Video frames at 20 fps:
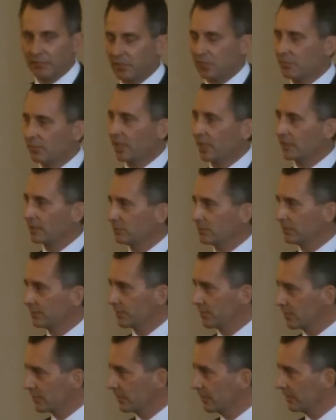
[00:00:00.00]
and be responsible
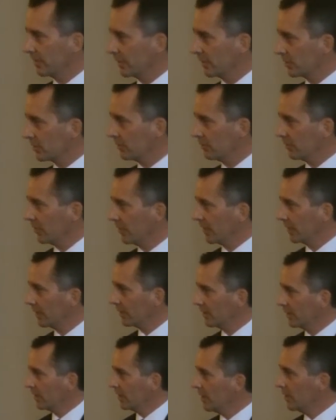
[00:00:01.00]
for serving this
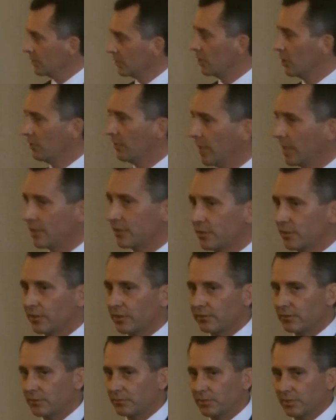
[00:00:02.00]
community. Nobody's
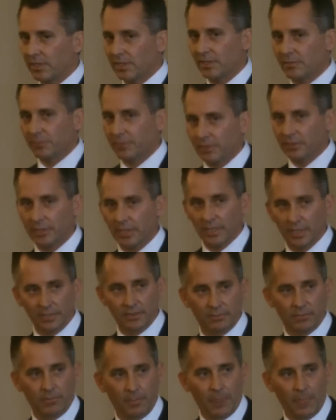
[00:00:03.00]
going to replace Bill Young,
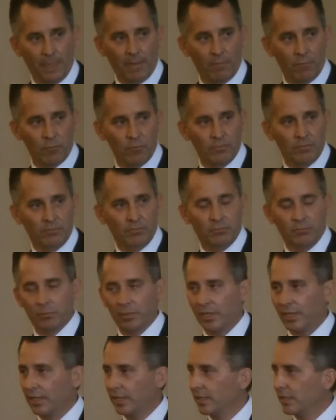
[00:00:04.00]

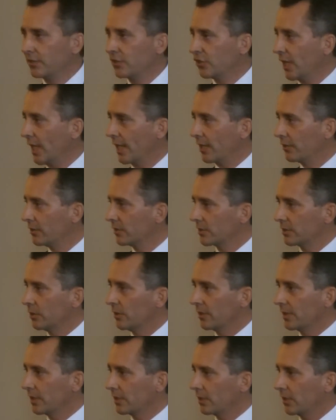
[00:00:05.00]
but his shadow is
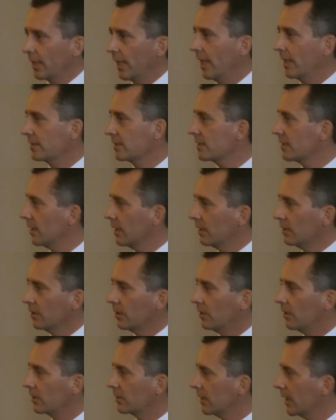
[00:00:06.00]
going to cast a
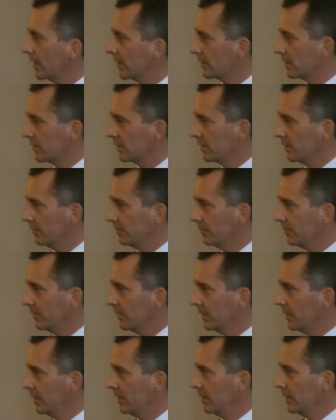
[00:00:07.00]
long legacy
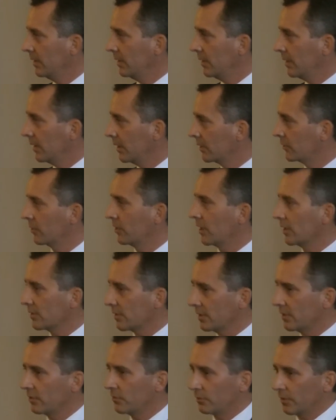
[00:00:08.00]

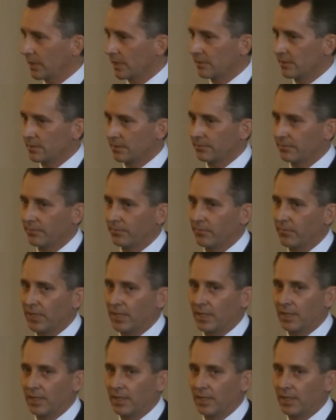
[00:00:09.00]
across this race.